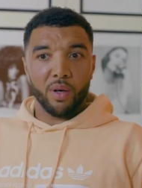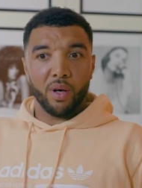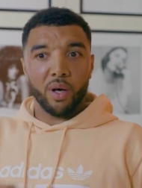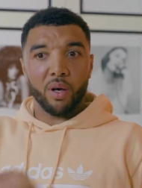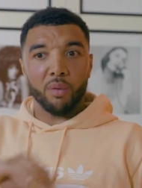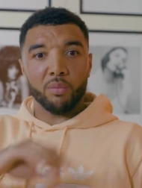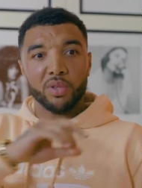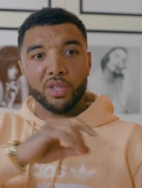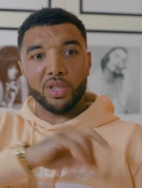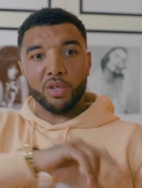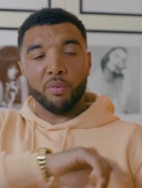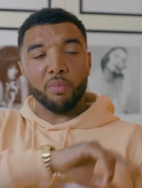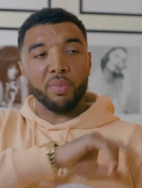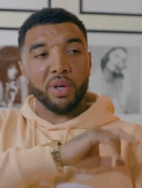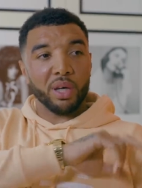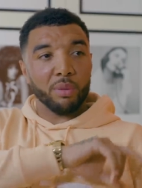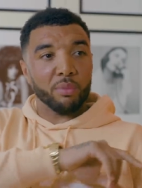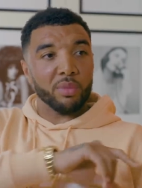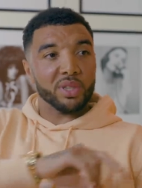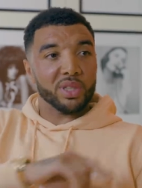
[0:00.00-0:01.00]
I'm still
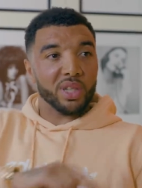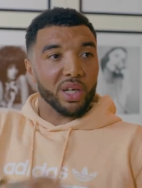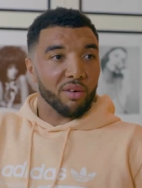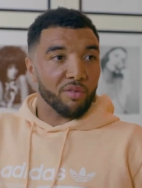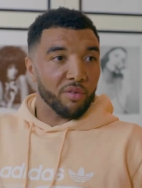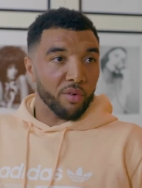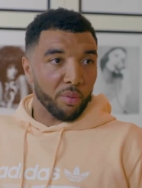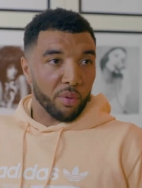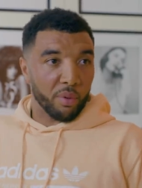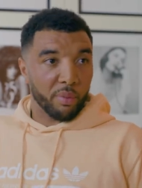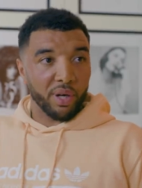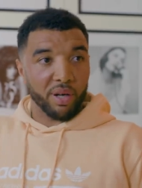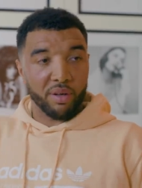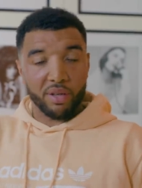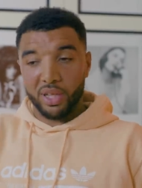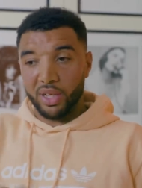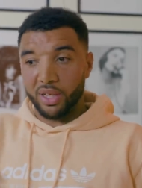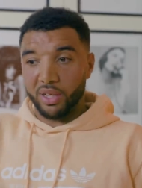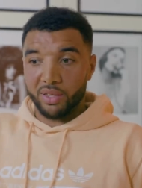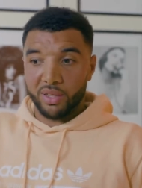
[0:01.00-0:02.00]
beating myself up
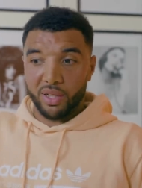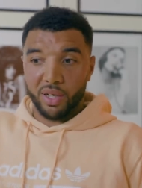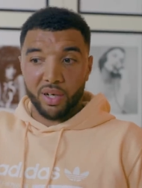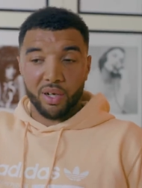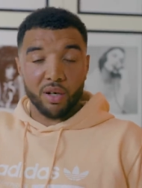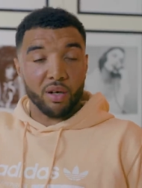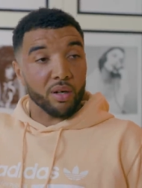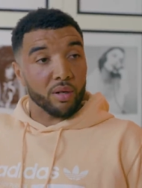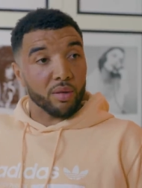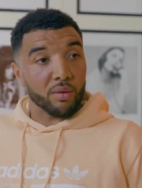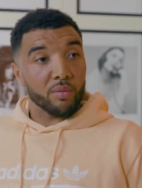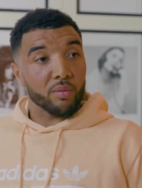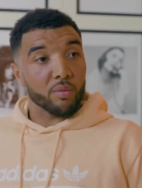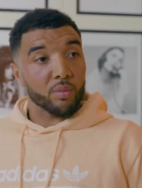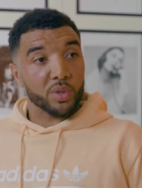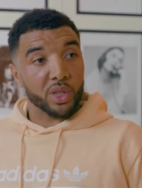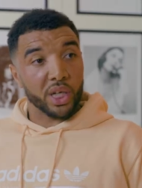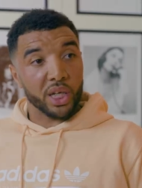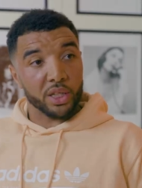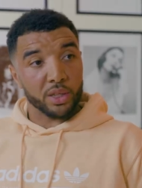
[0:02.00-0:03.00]
about things that I can't
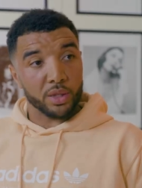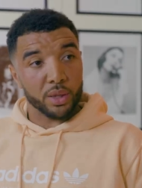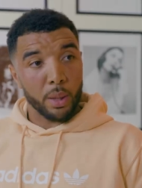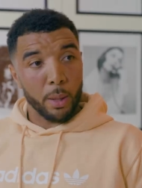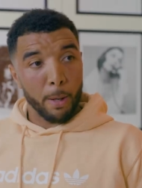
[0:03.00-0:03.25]
change.